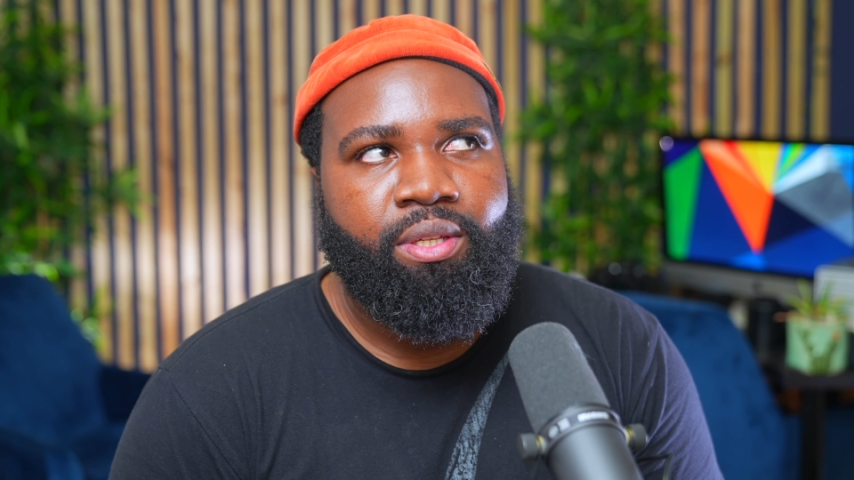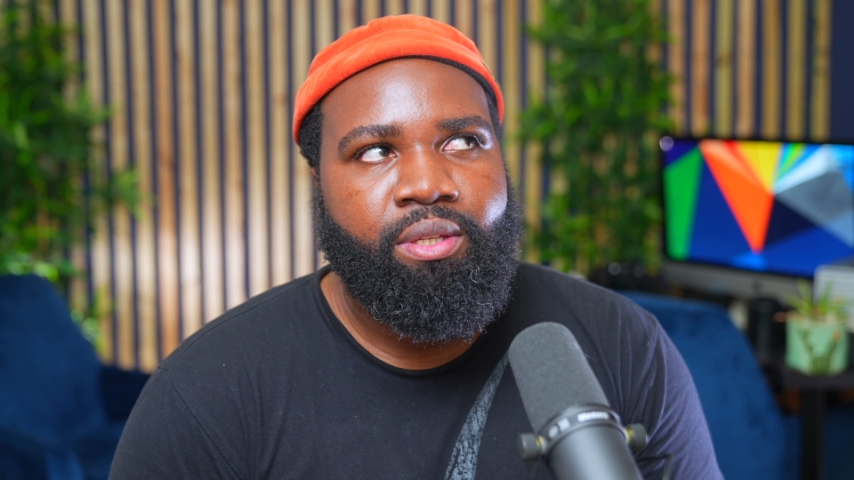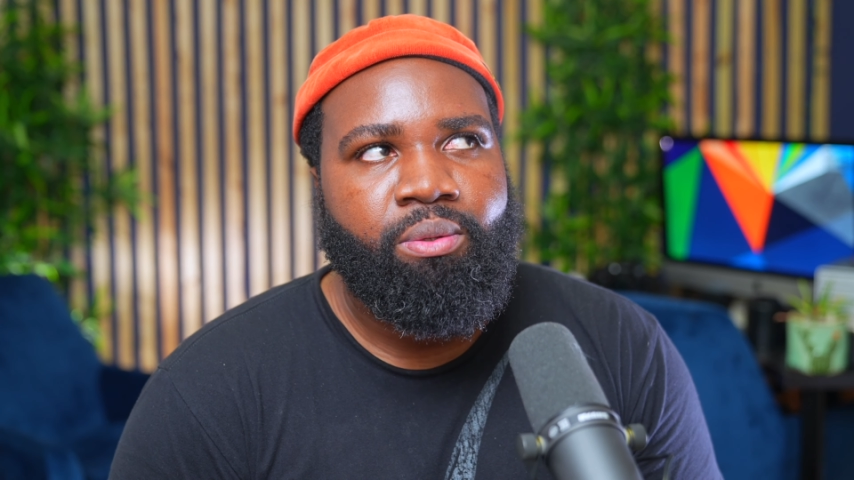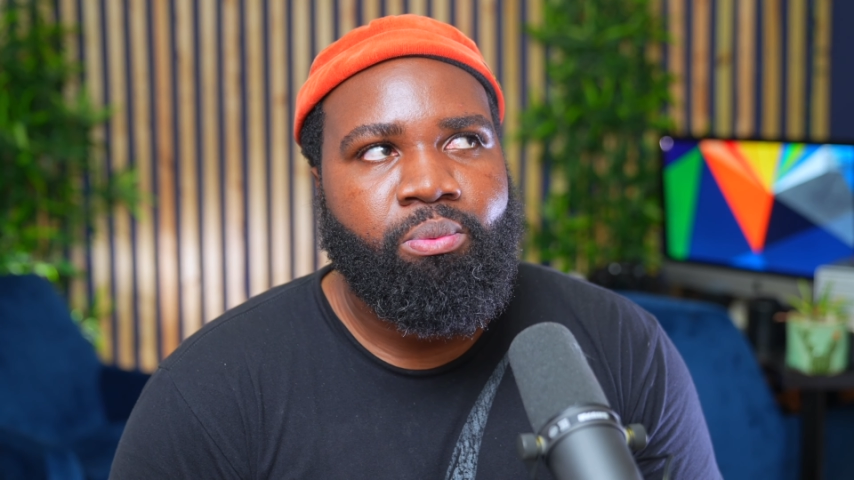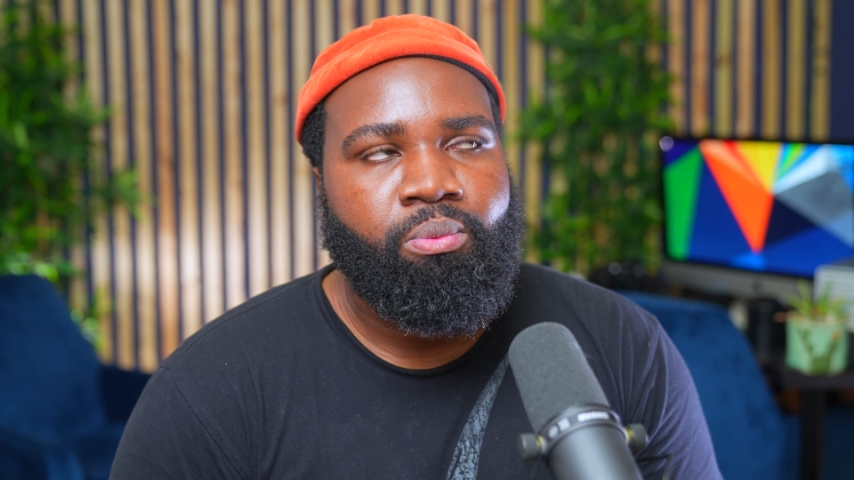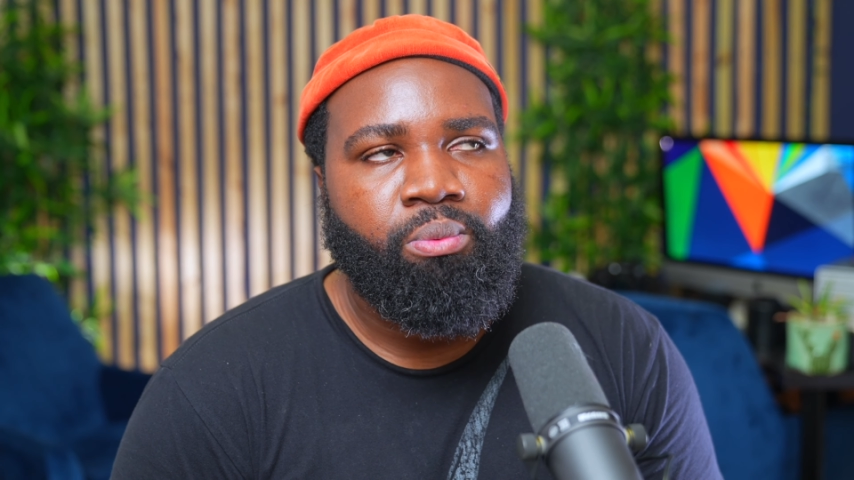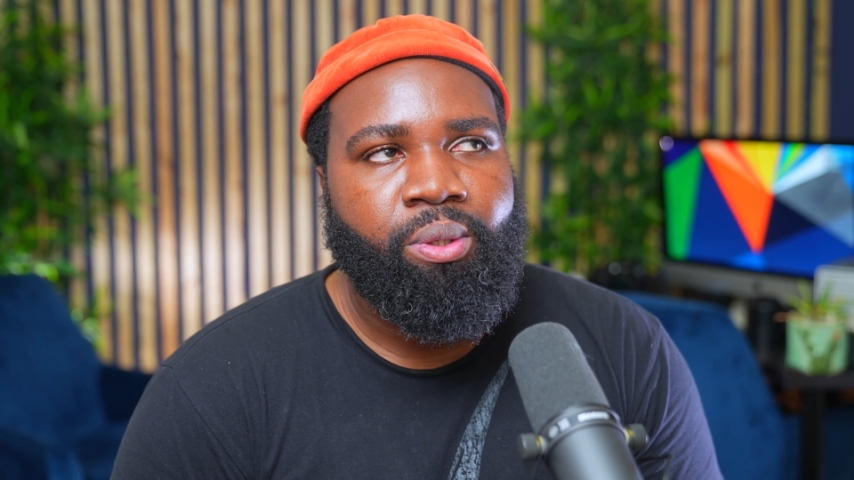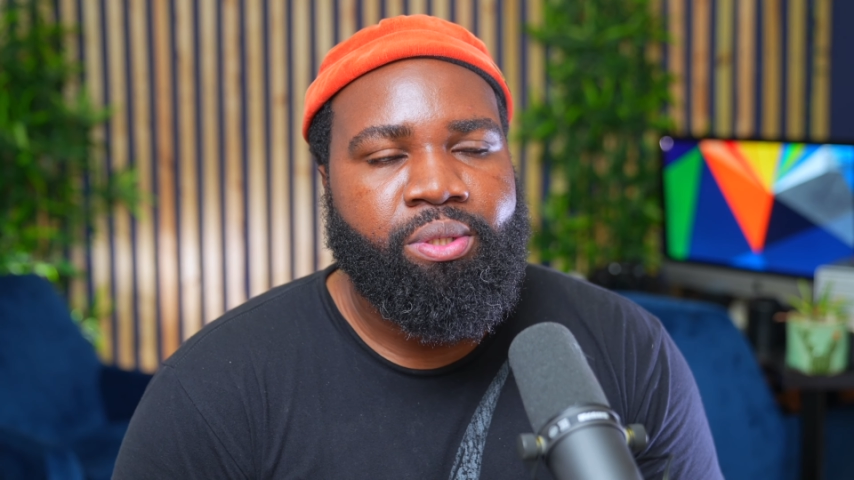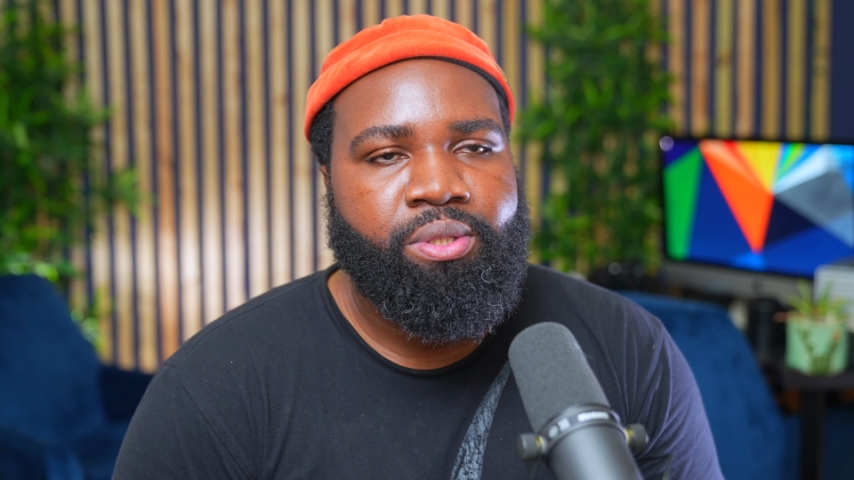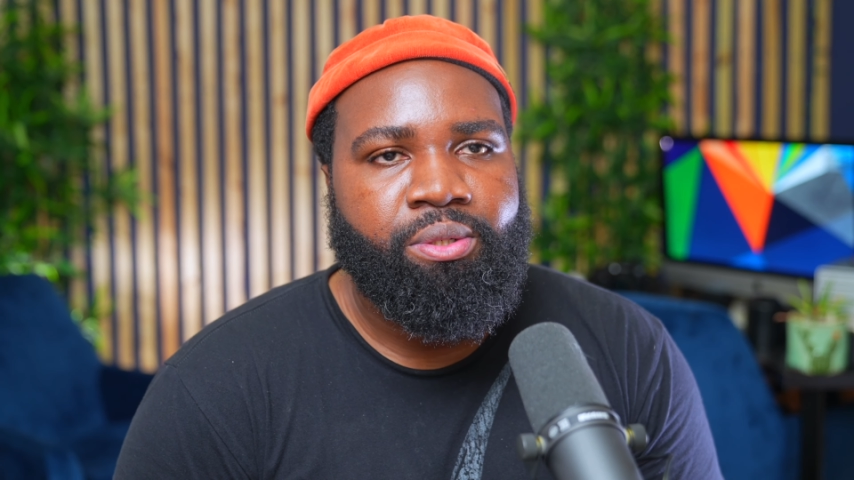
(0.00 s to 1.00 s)
the
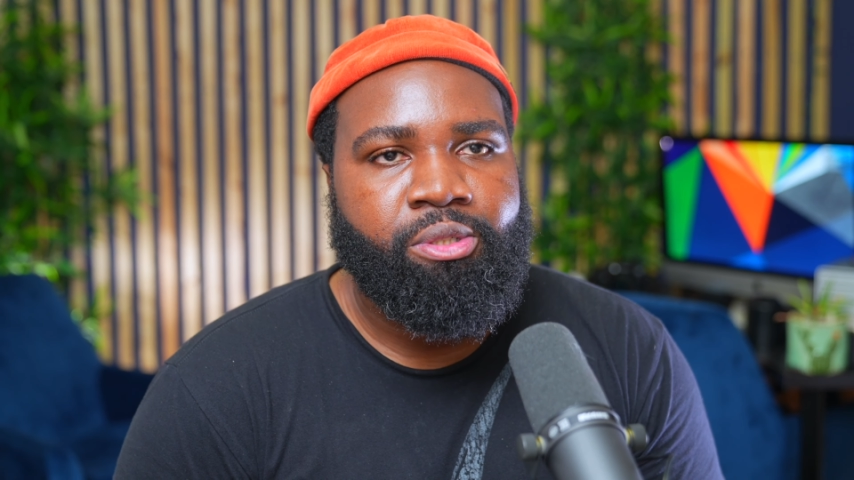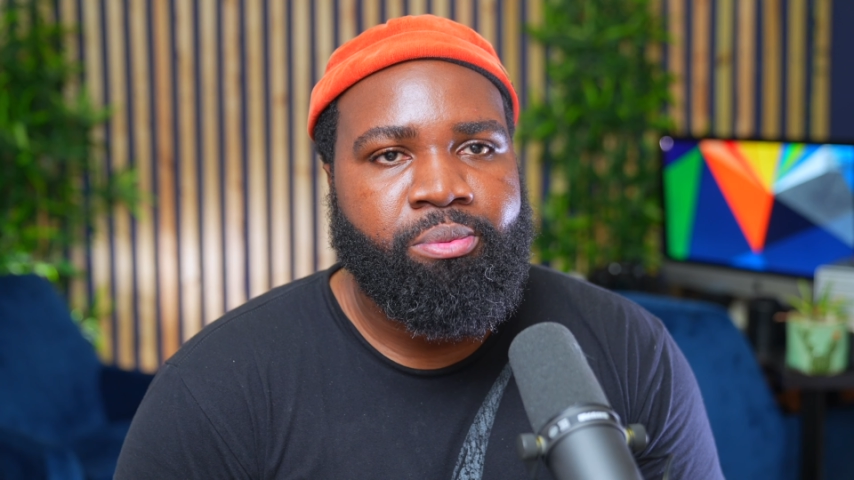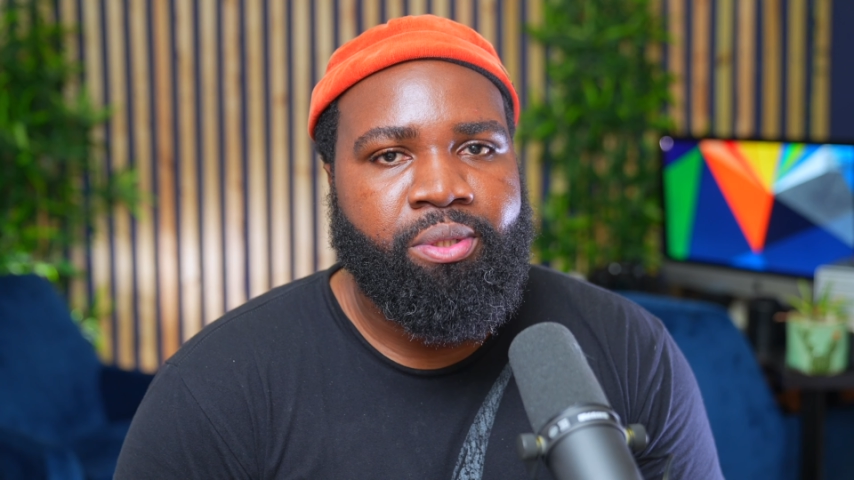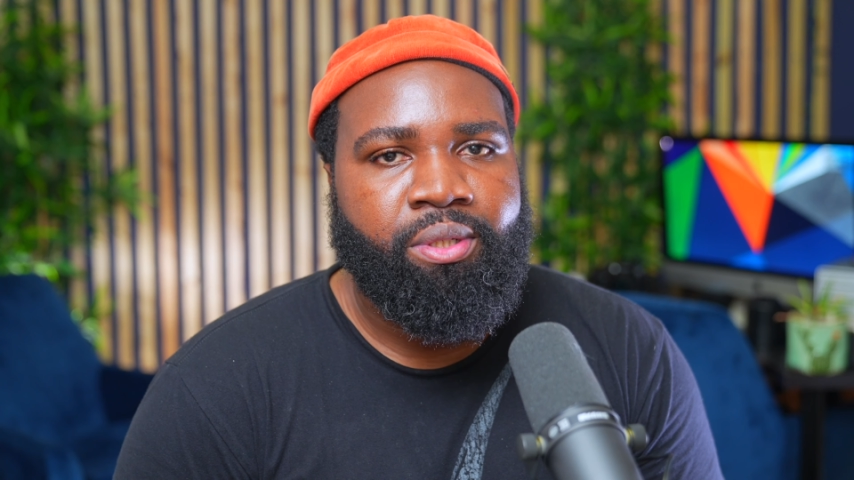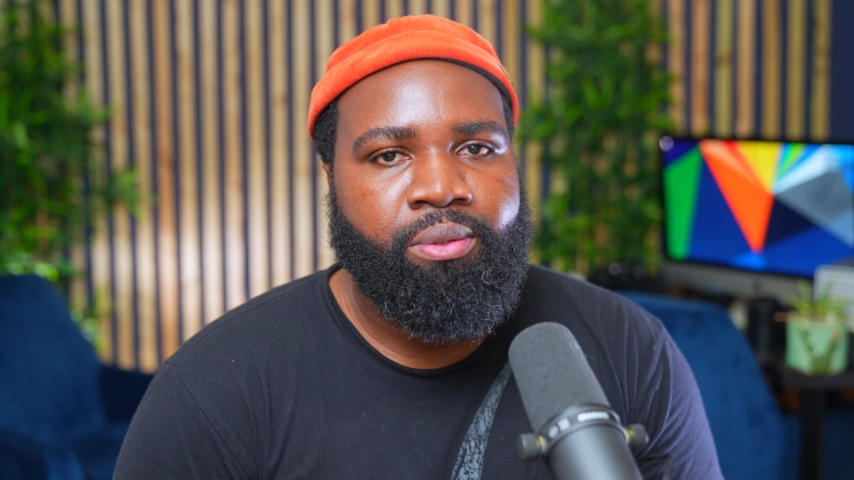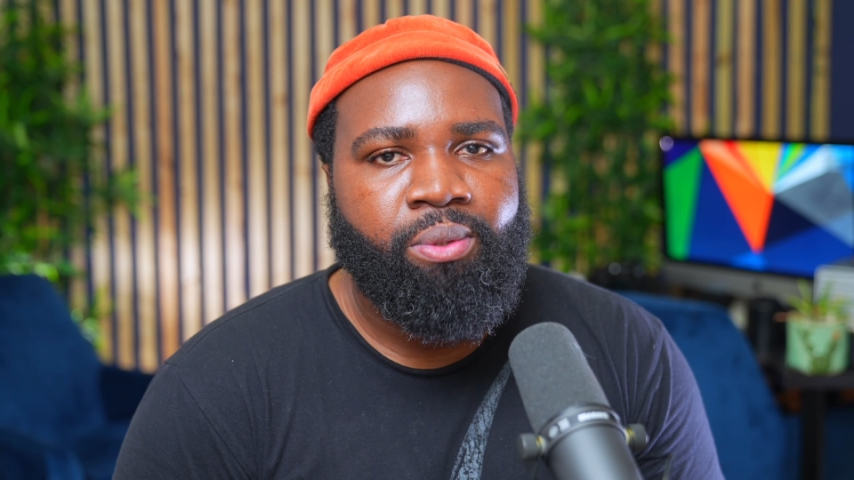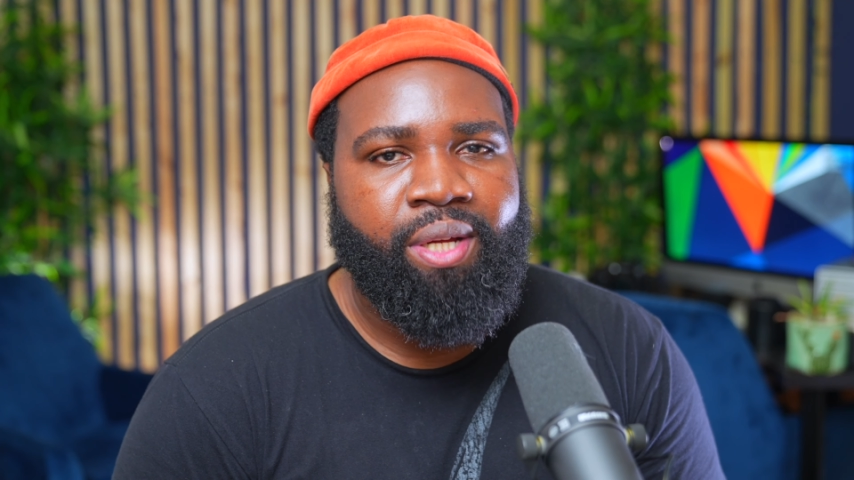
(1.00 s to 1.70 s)
word search book.